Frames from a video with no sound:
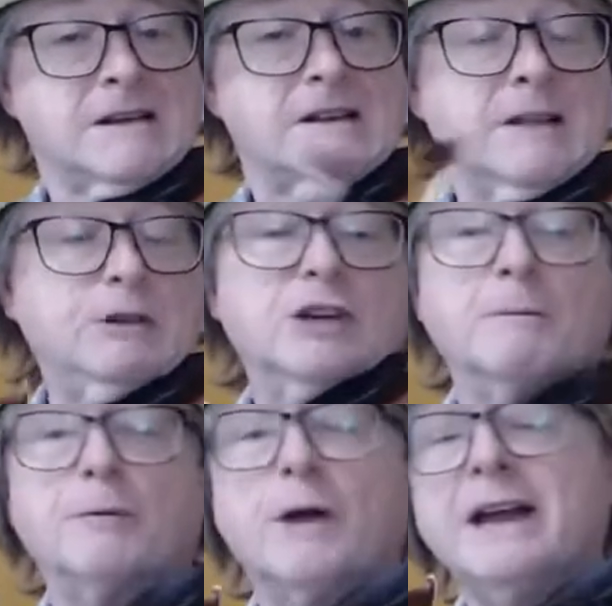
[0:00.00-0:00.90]
Then we
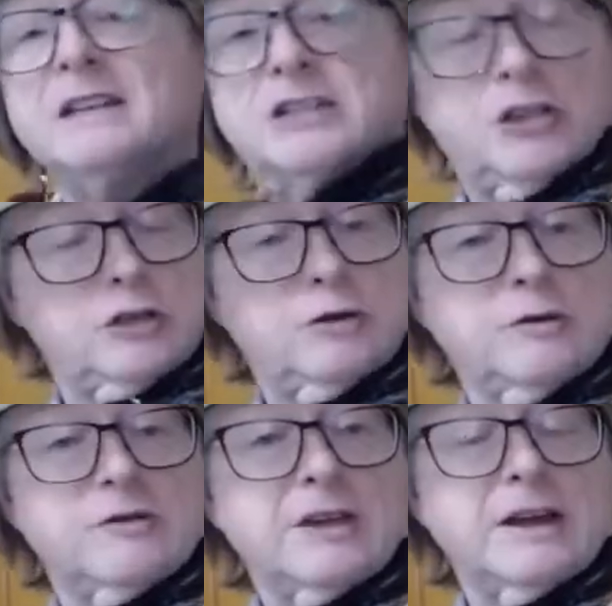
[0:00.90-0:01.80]
jump right
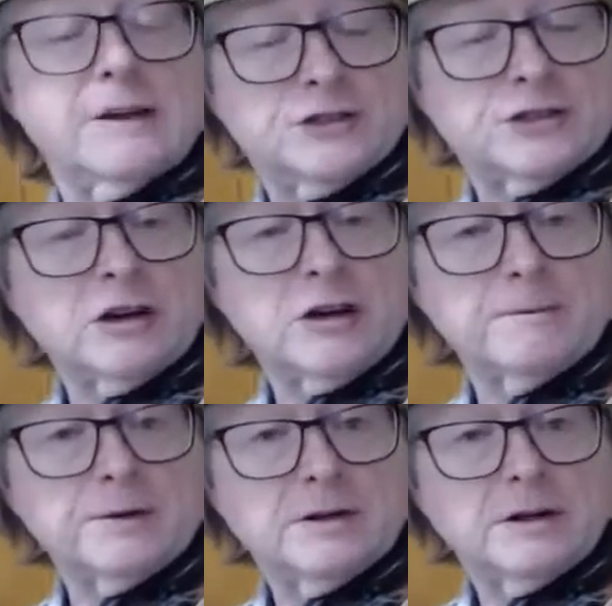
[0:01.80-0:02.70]
to the F
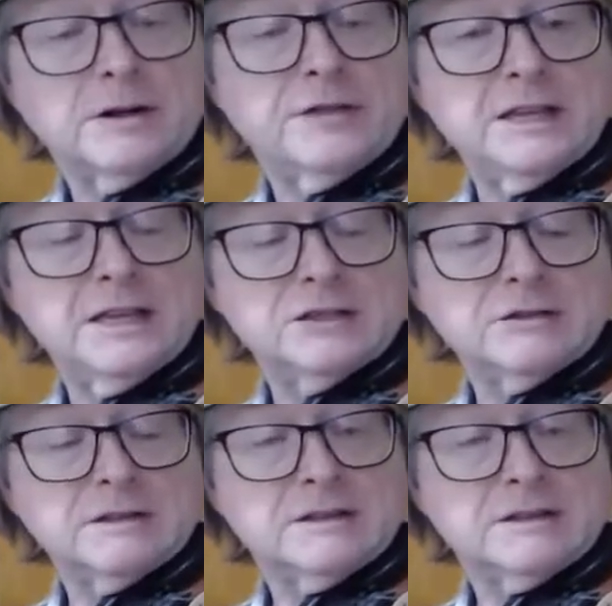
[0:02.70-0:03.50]
sharp on the E string.